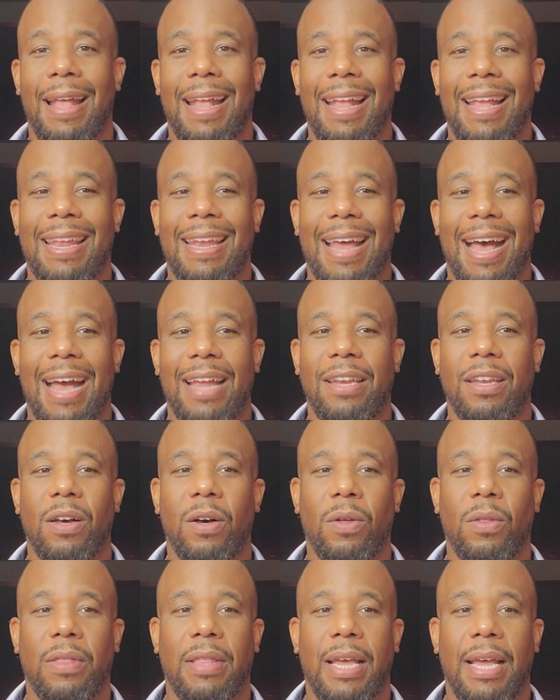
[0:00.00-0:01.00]
and I
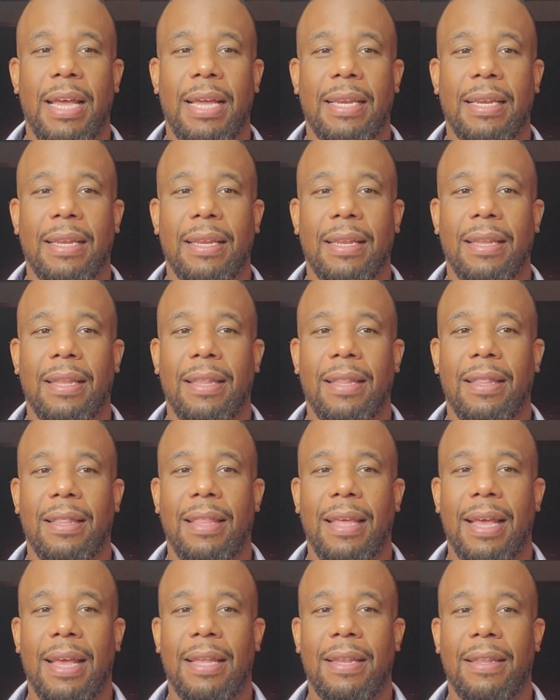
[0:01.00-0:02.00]
know
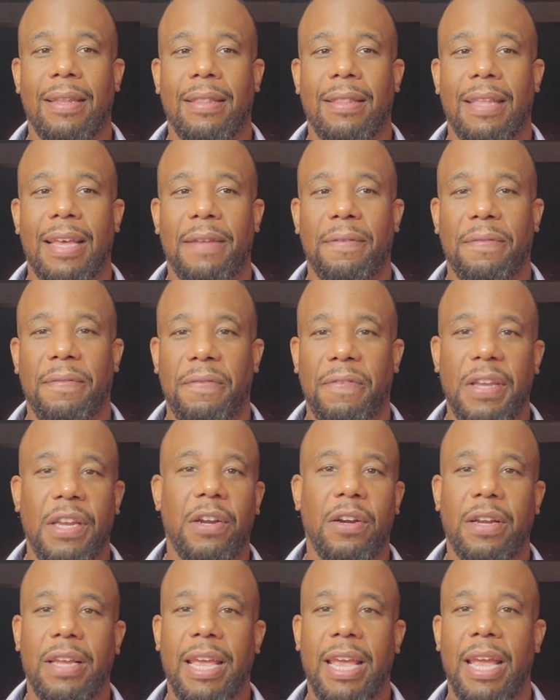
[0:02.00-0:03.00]
that
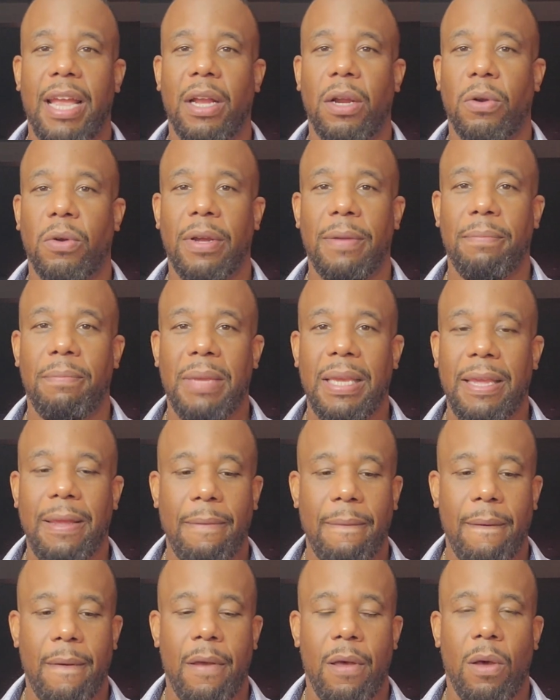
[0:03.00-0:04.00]
fear can't grip me
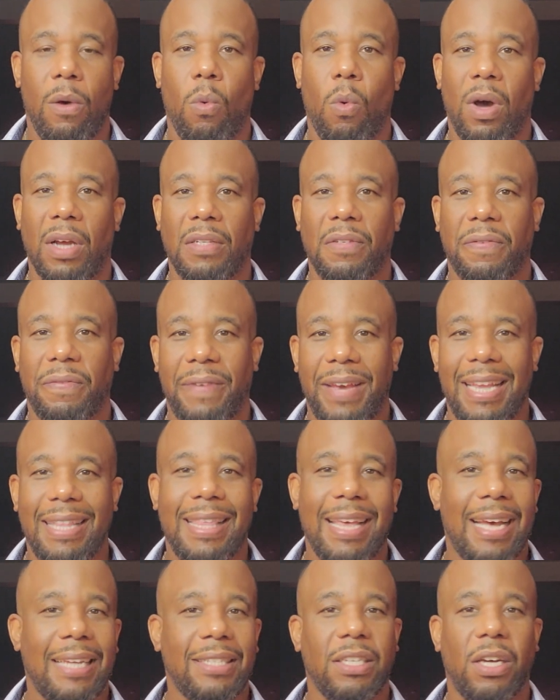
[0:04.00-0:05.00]
once
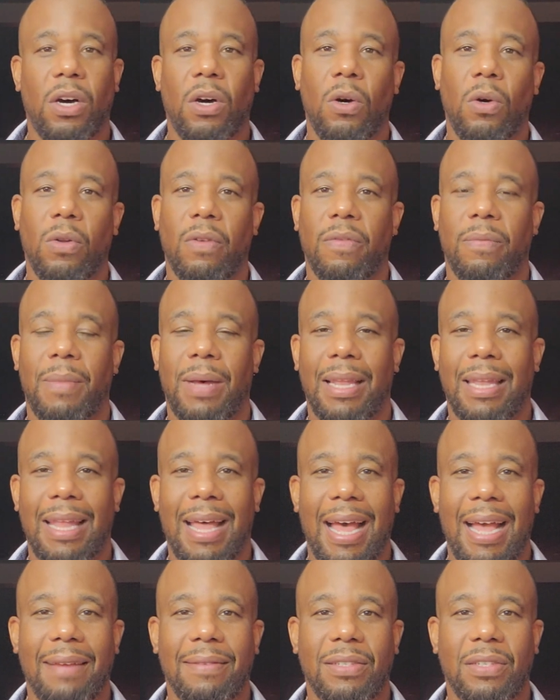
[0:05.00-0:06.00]
faith has a hold of my
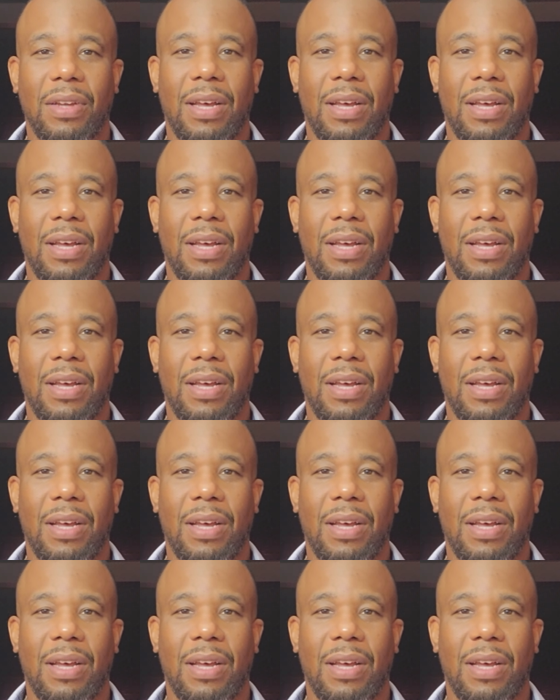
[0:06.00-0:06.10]
life.